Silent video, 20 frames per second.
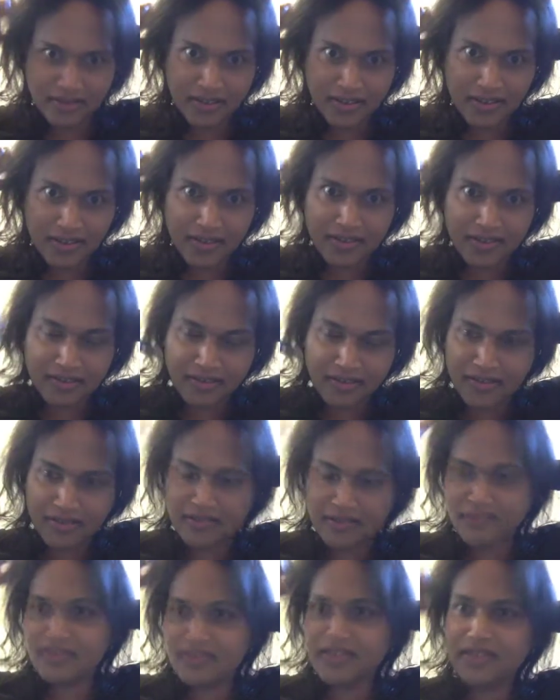I had
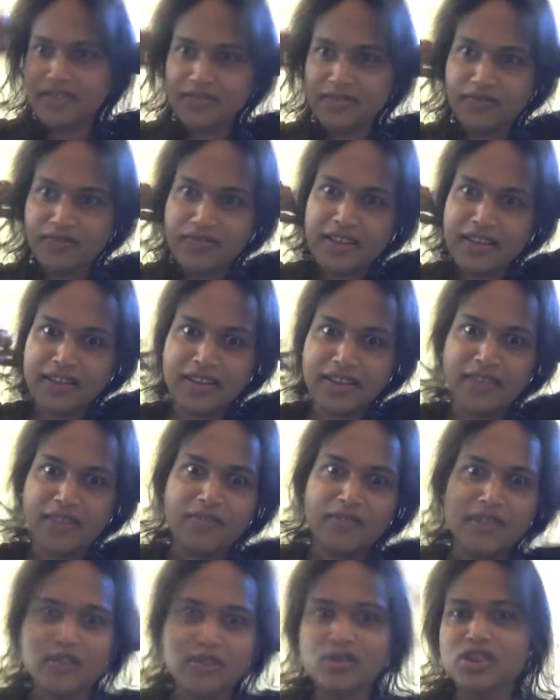no sense of that
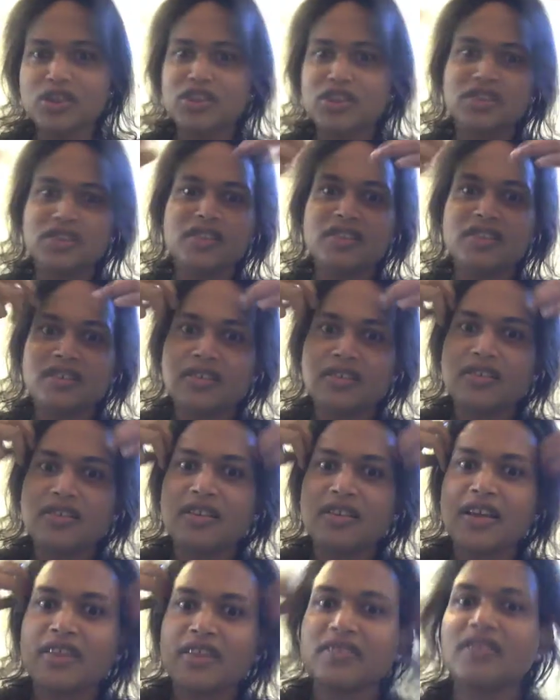evolution and all
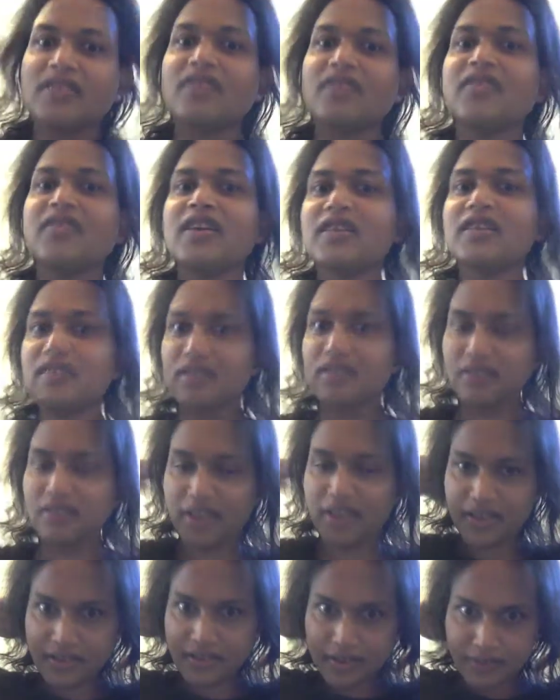that stuff. I had no
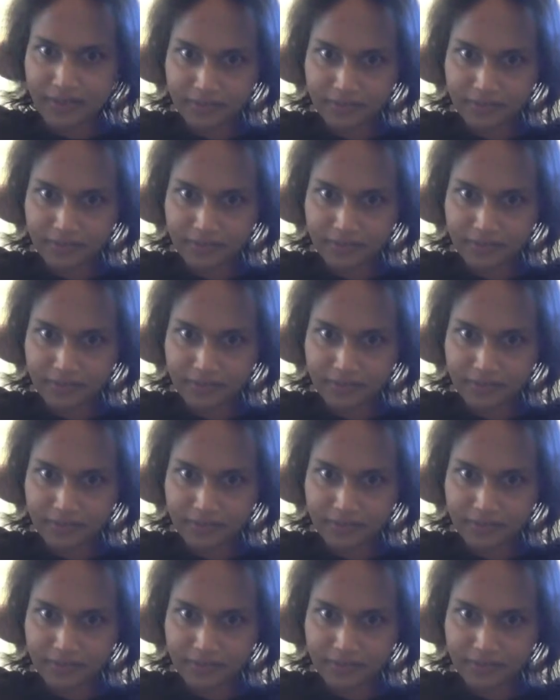idea.